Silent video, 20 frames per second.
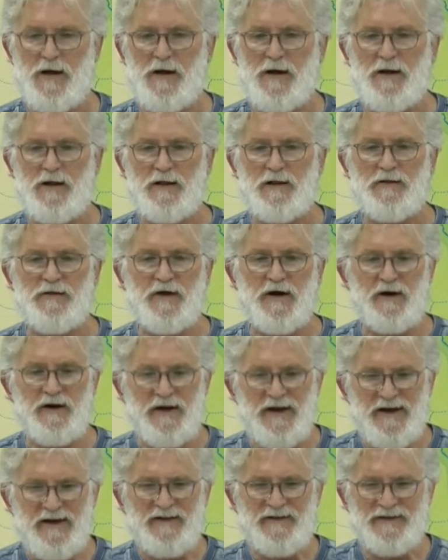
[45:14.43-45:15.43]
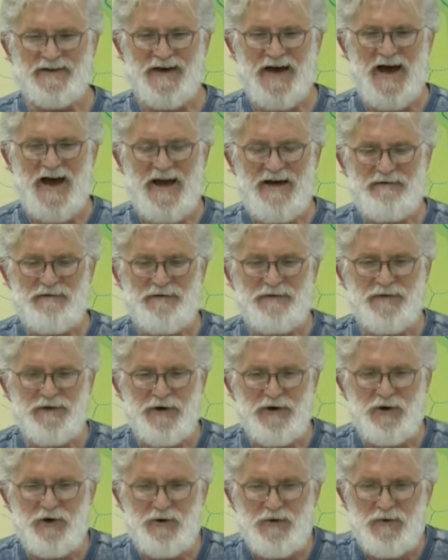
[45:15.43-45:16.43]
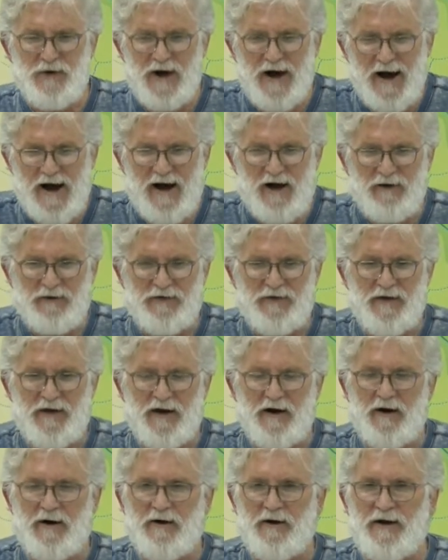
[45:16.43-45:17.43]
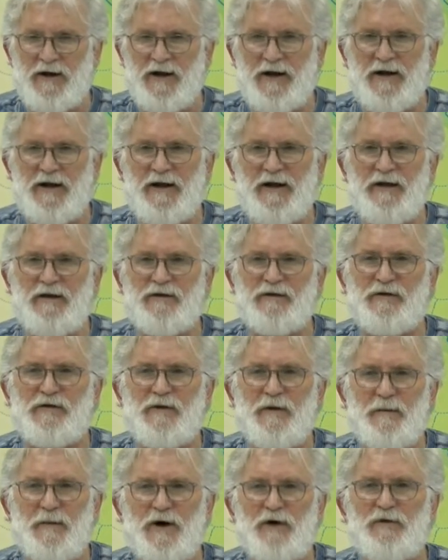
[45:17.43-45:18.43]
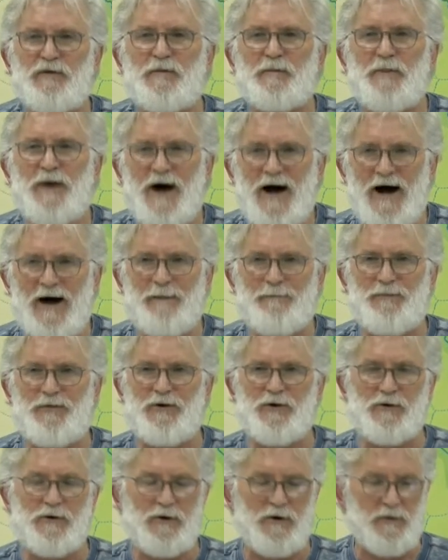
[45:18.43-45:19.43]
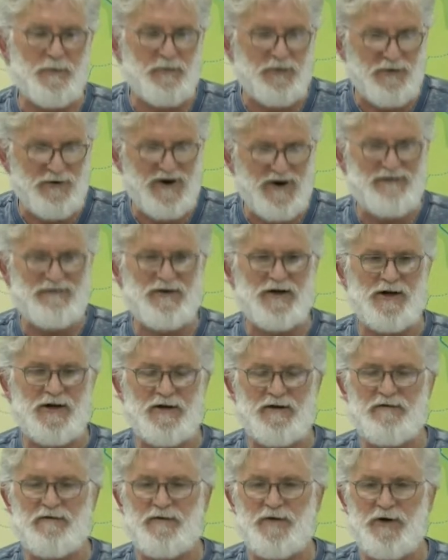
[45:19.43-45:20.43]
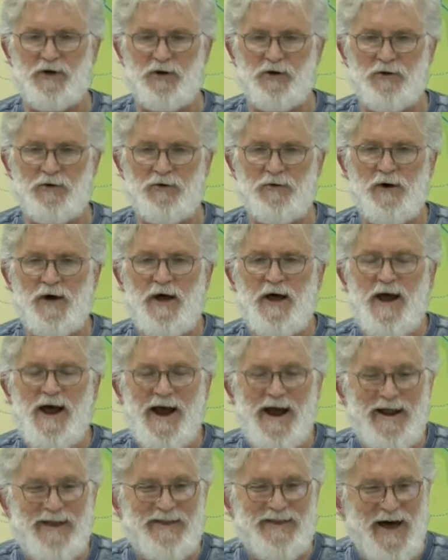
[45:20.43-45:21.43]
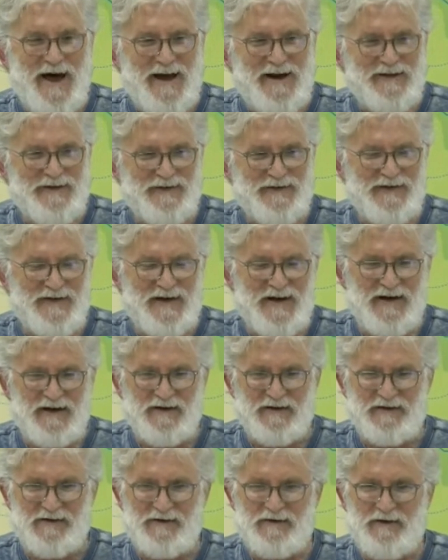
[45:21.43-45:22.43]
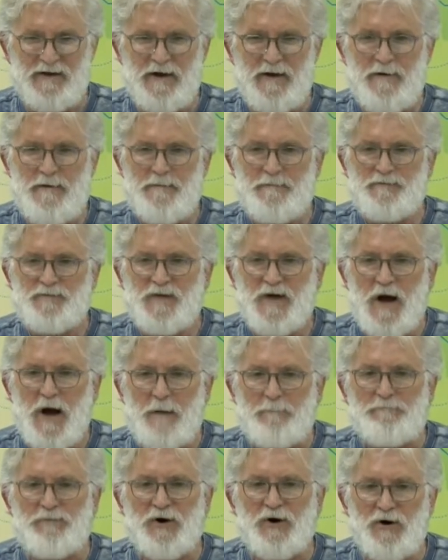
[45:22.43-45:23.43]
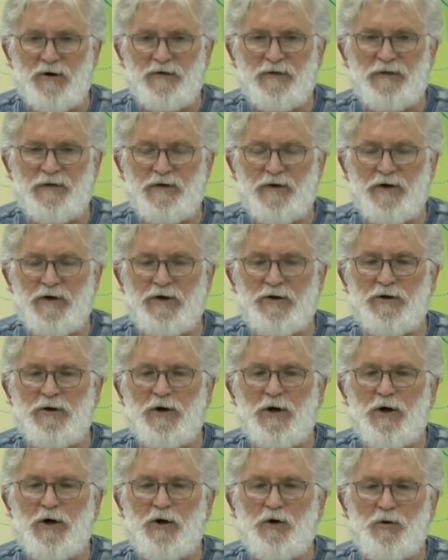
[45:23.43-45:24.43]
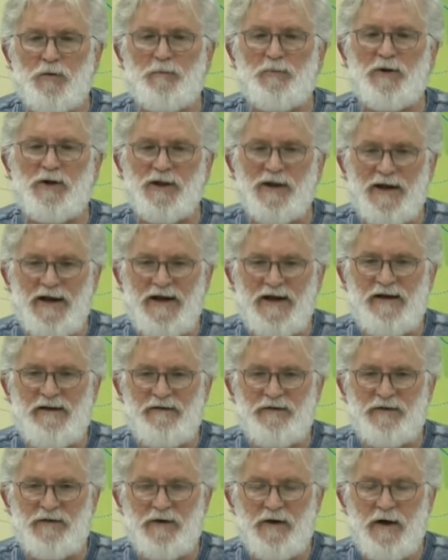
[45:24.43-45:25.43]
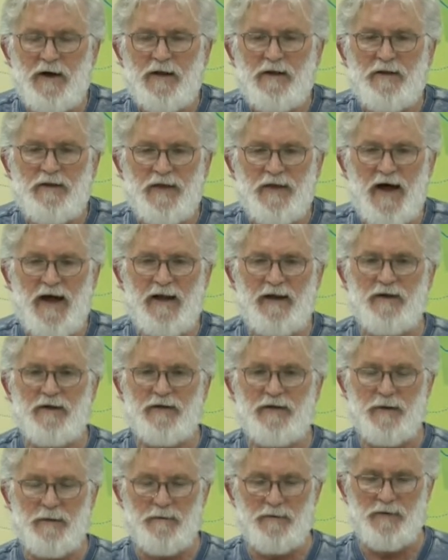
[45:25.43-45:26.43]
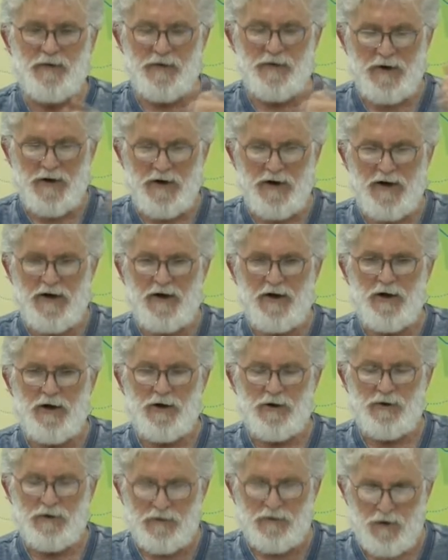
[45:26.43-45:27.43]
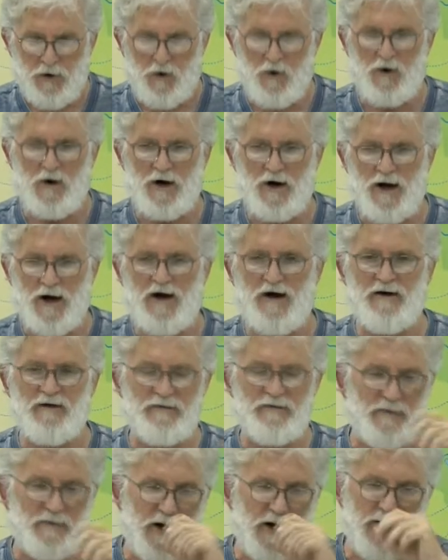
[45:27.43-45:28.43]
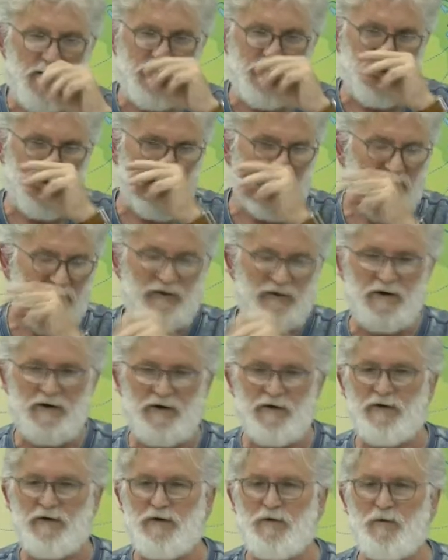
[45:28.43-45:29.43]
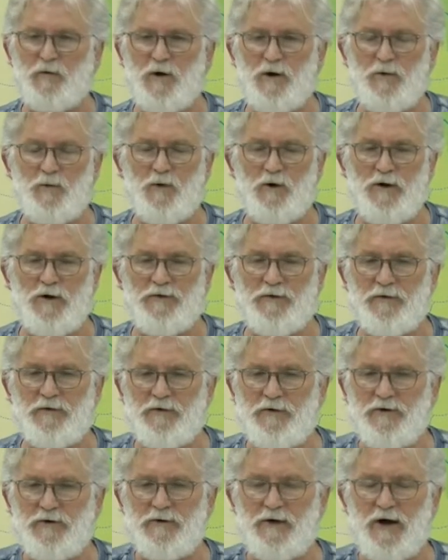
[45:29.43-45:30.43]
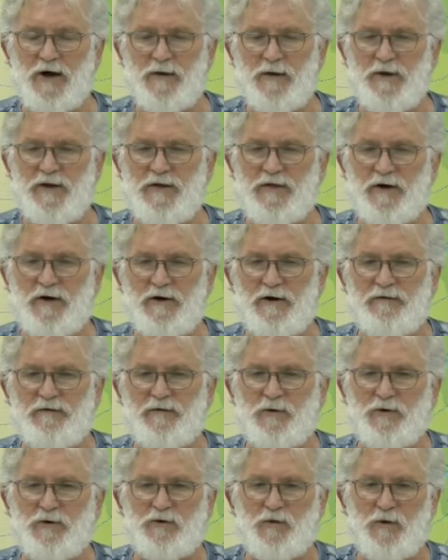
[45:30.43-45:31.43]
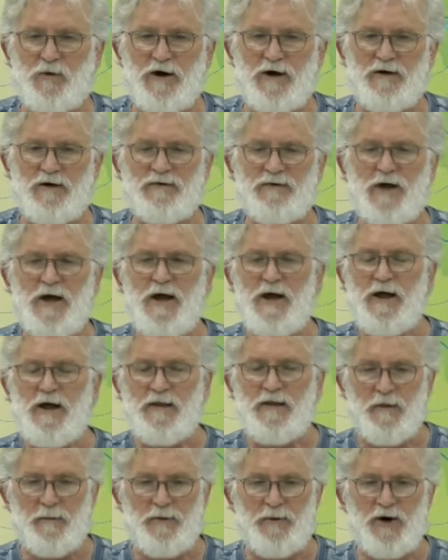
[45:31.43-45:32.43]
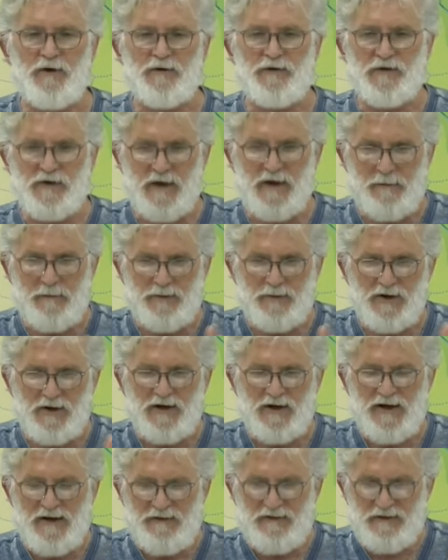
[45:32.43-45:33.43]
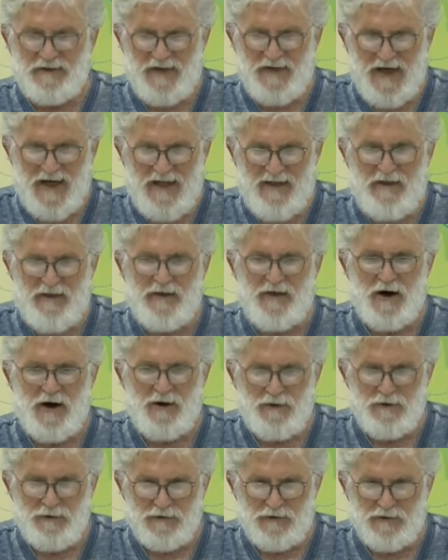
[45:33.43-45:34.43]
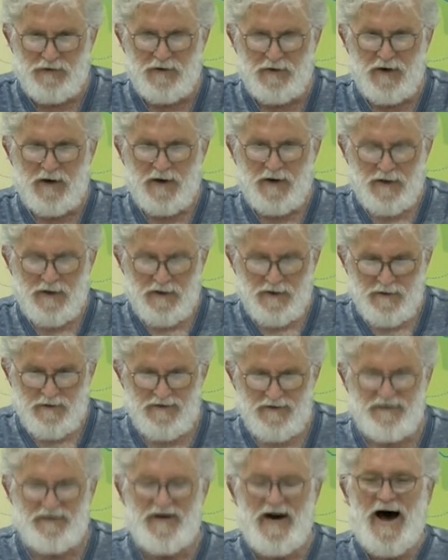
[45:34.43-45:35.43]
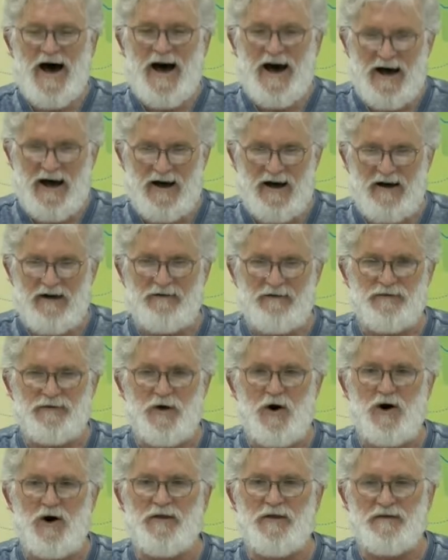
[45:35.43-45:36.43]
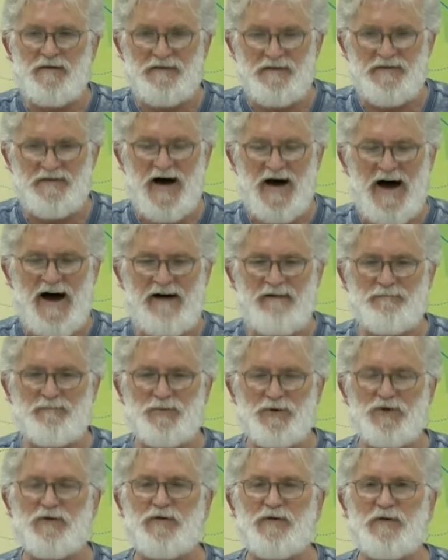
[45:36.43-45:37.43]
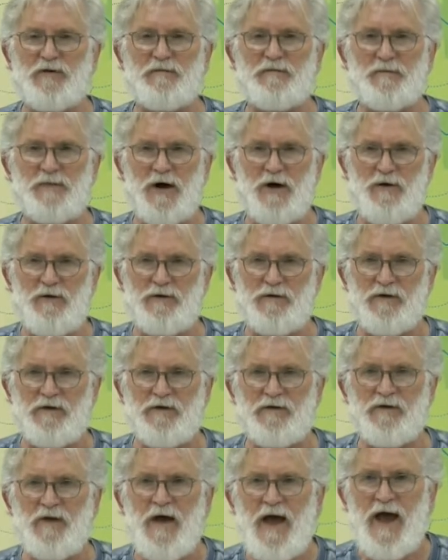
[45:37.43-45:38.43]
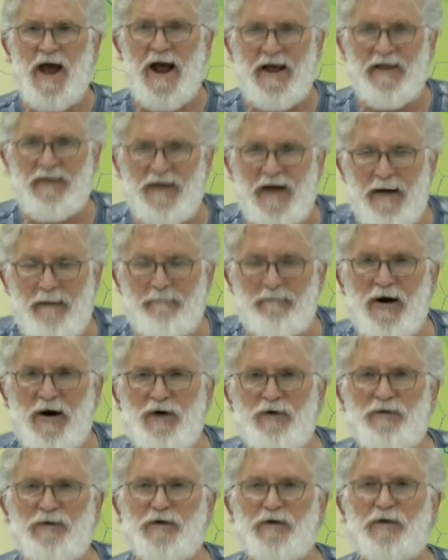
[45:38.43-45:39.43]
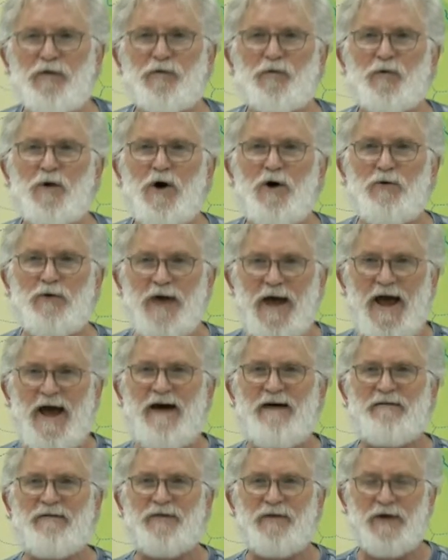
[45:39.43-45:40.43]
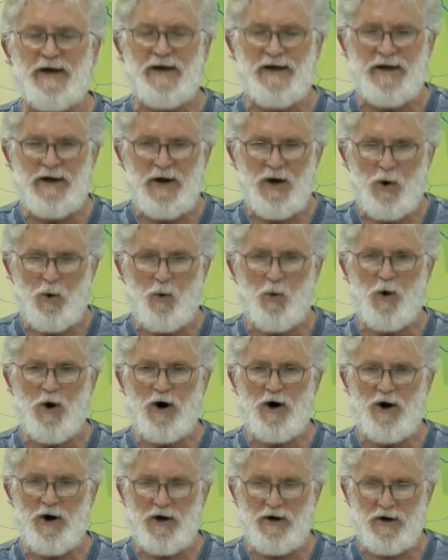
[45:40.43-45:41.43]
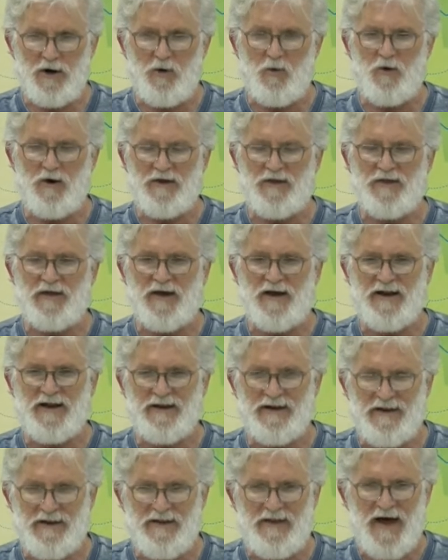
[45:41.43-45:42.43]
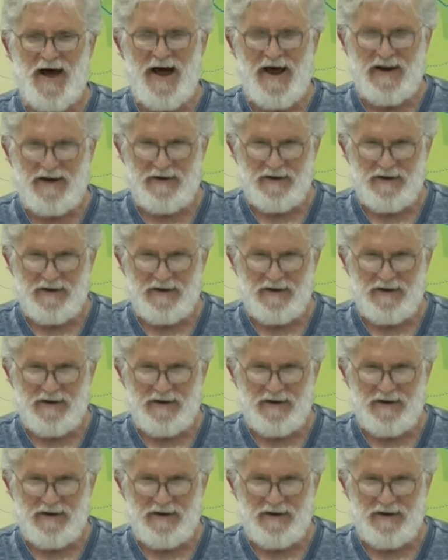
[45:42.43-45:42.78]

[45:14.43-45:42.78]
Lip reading: there is a view out there, and it is the most popular, prevalent view, and that is this. A person who believes that the Torah of Moses, Genesis 1:1 through Deuteronomy 34:12, the person that believes that those five are the five books of Moses and that Moses wrote every word within that